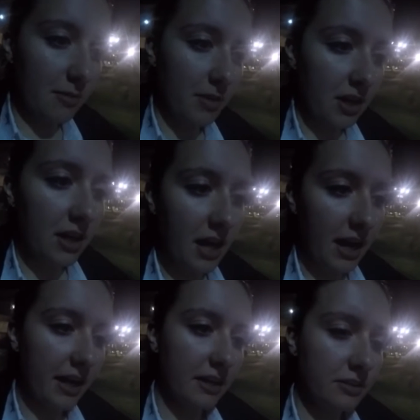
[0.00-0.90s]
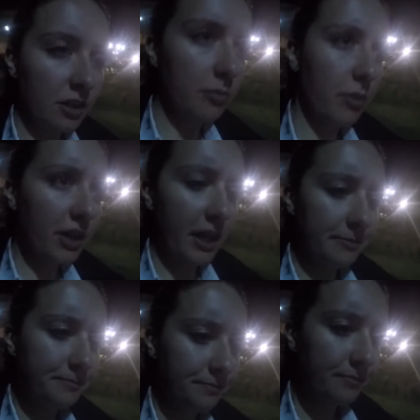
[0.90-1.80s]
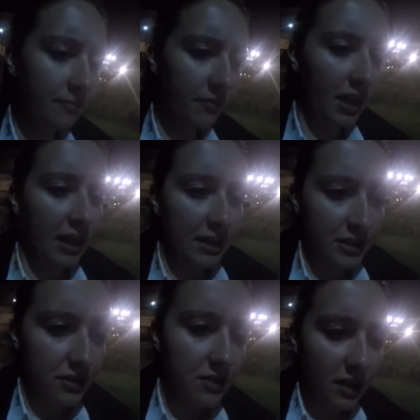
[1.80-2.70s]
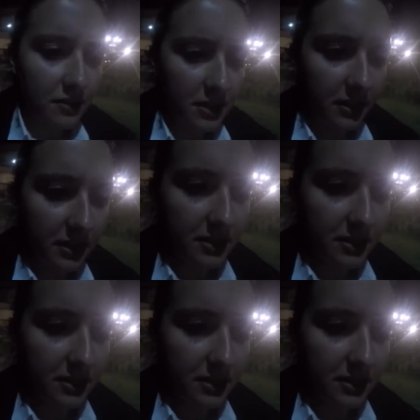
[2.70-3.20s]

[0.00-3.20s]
the bar. I... no, por qué? Diosdado suddenly